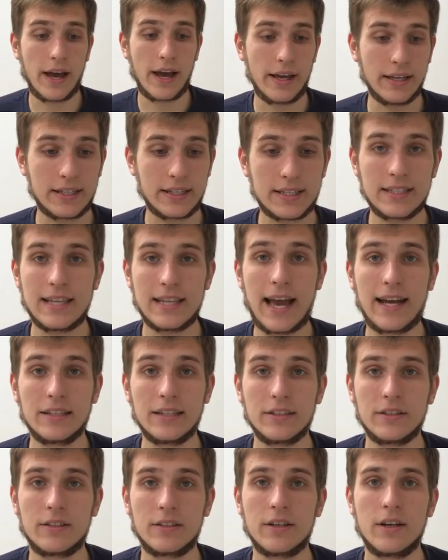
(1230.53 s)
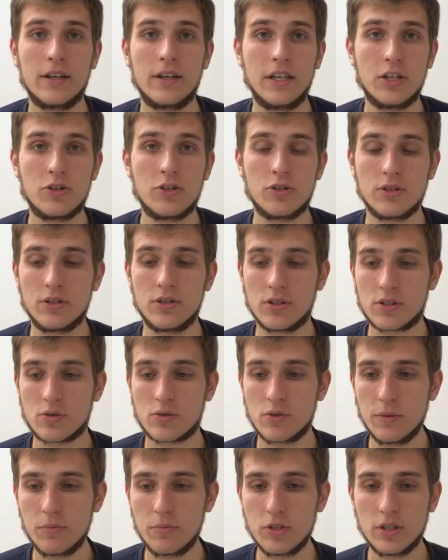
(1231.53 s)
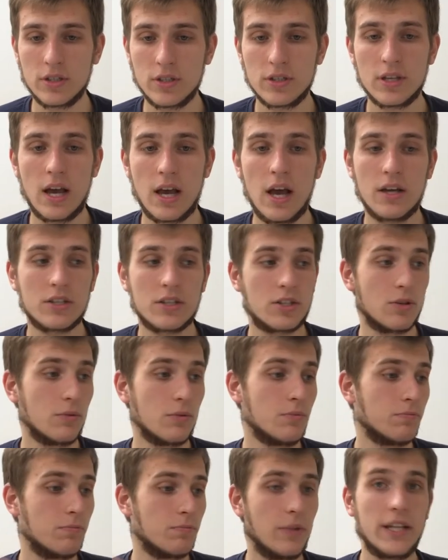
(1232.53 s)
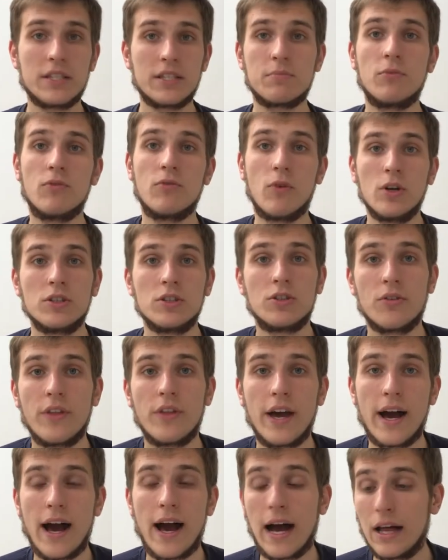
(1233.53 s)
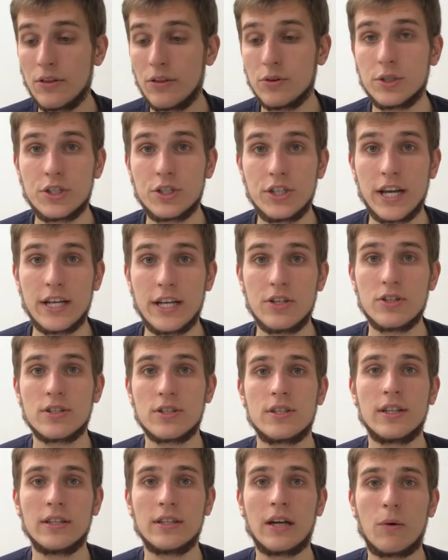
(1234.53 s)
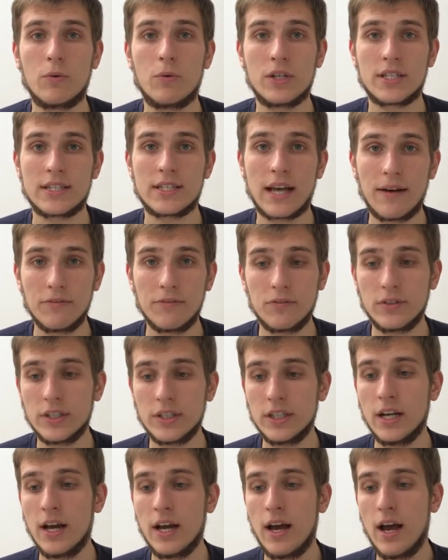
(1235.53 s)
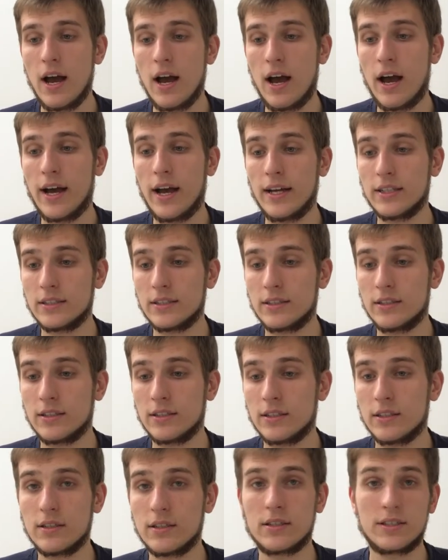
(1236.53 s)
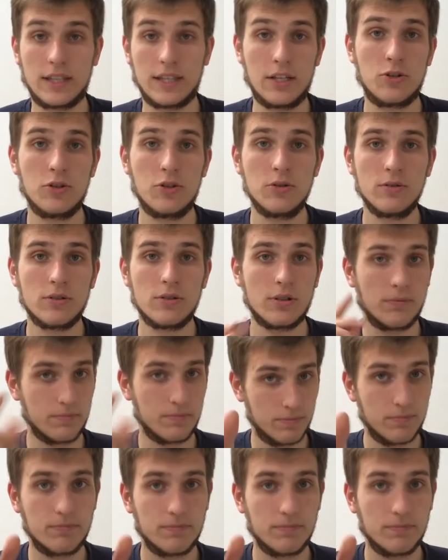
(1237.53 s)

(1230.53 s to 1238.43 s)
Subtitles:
the extended issues descriptions. So let's move on to the other changes in our software and stay tuned.